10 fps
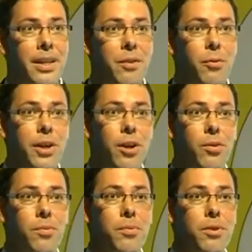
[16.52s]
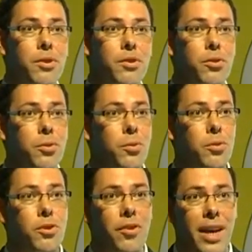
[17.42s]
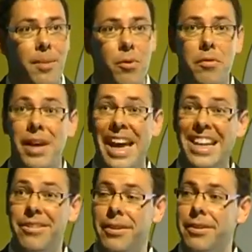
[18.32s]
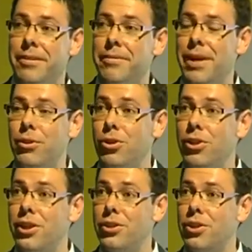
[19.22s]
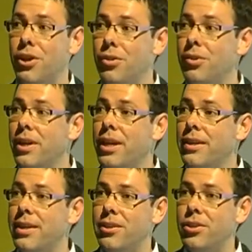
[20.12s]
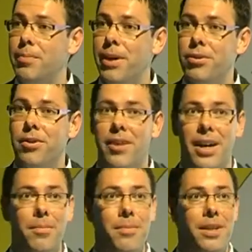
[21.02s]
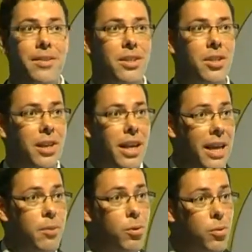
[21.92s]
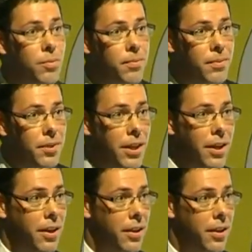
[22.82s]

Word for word: we go to the time of 8,000 years ago. That is about the time that this animal, the